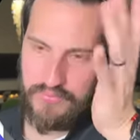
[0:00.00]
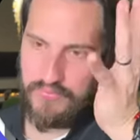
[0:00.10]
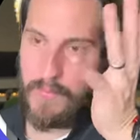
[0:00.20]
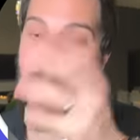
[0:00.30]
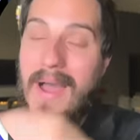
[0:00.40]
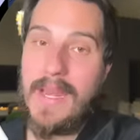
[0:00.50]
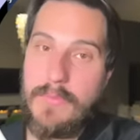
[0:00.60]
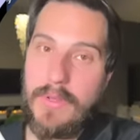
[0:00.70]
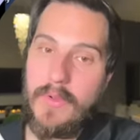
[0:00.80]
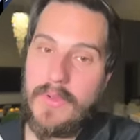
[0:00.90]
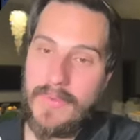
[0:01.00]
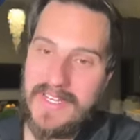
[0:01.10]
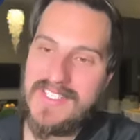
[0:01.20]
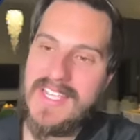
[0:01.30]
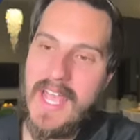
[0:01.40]
mind-blowing,
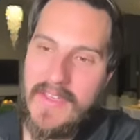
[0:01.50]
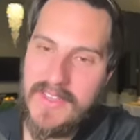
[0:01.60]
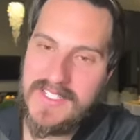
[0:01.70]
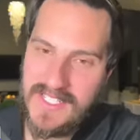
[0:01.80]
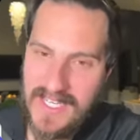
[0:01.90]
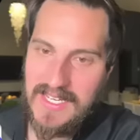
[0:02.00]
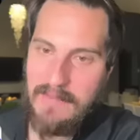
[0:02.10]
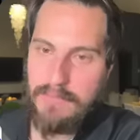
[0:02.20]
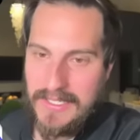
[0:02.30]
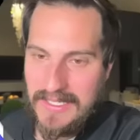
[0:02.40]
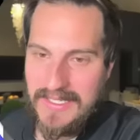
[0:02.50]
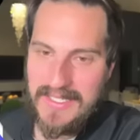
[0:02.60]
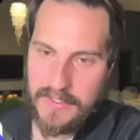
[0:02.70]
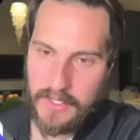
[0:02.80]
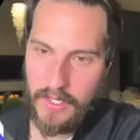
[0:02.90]
right? $17
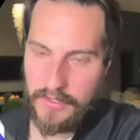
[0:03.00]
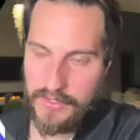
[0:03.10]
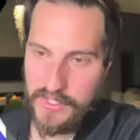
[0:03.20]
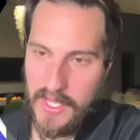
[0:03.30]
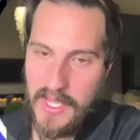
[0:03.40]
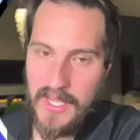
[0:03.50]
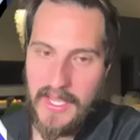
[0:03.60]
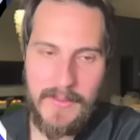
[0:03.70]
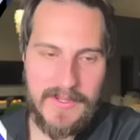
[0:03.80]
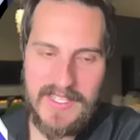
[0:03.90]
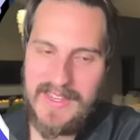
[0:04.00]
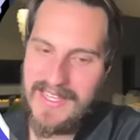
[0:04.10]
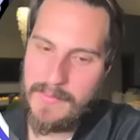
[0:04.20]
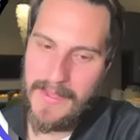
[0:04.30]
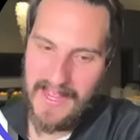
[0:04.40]
billion. You know, I say,
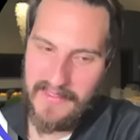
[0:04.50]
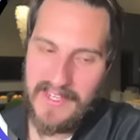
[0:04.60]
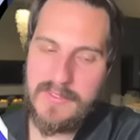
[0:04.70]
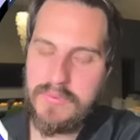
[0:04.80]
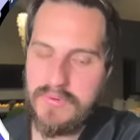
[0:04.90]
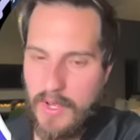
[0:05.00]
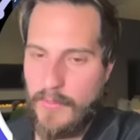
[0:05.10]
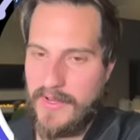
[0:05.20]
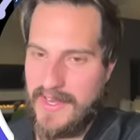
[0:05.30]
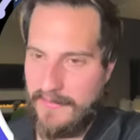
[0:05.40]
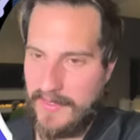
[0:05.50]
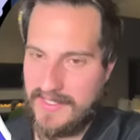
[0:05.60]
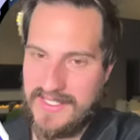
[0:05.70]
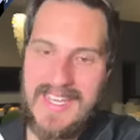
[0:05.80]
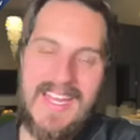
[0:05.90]
that's bad. That's a problem with
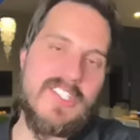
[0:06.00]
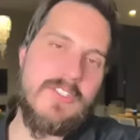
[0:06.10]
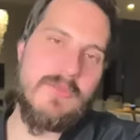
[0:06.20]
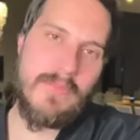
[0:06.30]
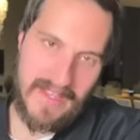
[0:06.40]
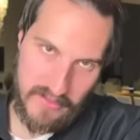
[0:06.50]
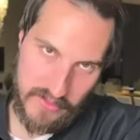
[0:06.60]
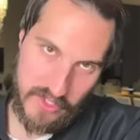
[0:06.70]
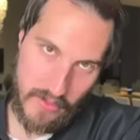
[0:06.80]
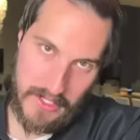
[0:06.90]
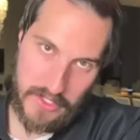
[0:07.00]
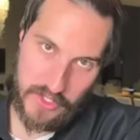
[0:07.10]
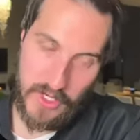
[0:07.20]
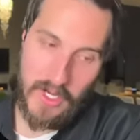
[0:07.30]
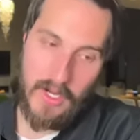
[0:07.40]
Netflix. They got to spend so
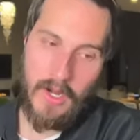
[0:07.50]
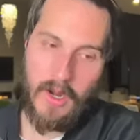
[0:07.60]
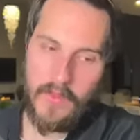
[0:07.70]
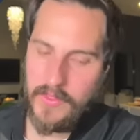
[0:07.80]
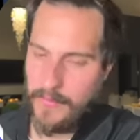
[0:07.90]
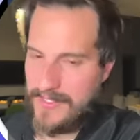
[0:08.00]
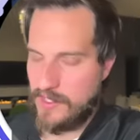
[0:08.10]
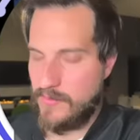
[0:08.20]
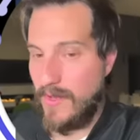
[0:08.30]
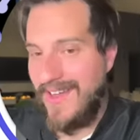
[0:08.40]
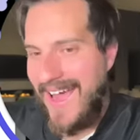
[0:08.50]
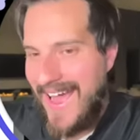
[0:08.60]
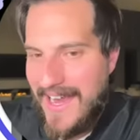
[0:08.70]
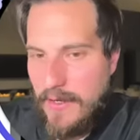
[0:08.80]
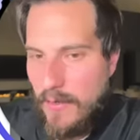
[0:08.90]
much on their business model.
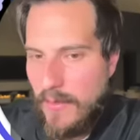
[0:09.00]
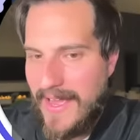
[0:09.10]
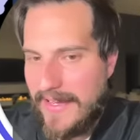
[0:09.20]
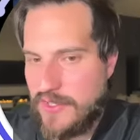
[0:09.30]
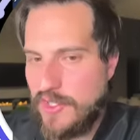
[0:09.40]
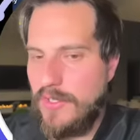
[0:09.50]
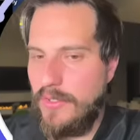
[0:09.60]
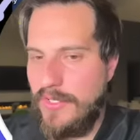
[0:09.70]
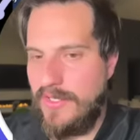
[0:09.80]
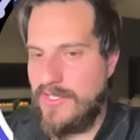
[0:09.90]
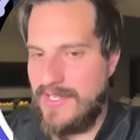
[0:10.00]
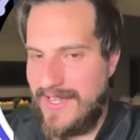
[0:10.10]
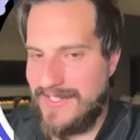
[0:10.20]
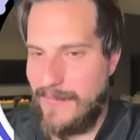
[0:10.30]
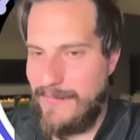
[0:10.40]
I don't actually look at this
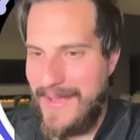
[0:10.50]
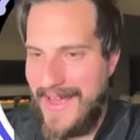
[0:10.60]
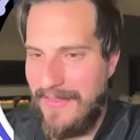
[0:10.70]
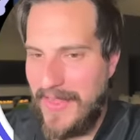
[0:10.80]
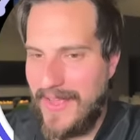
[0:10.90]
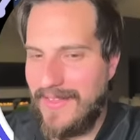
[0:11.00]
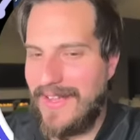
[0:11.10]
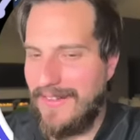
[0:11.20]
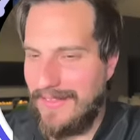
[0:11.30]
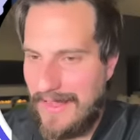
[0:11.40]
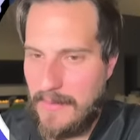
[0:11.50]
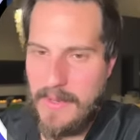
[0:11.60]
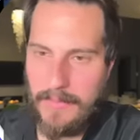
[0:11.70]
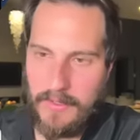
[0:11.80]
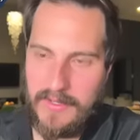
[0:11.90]
as a bad thing like a lot of
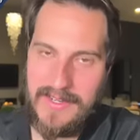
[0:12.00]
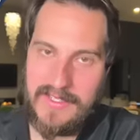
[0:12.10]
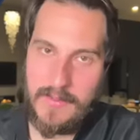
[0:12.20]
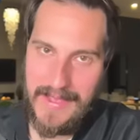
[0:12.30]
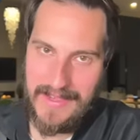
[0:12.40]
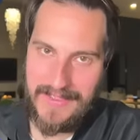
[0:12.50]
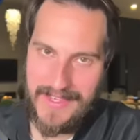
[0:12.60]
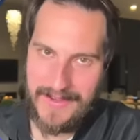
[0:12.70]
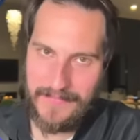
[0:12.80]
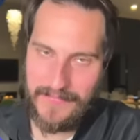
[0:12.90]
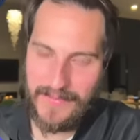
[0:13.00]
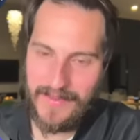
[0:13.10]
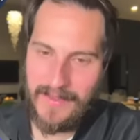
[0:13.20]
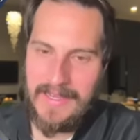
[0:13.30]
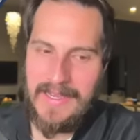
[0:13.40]
people look at it as a bad thing.
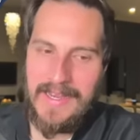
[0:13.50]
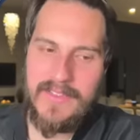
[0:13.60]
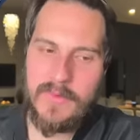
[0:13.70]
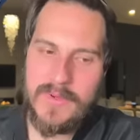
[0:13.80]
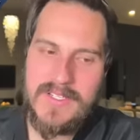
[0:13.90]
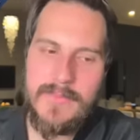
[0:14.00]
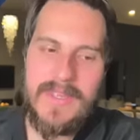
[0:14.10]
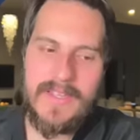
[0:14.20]
And the reason being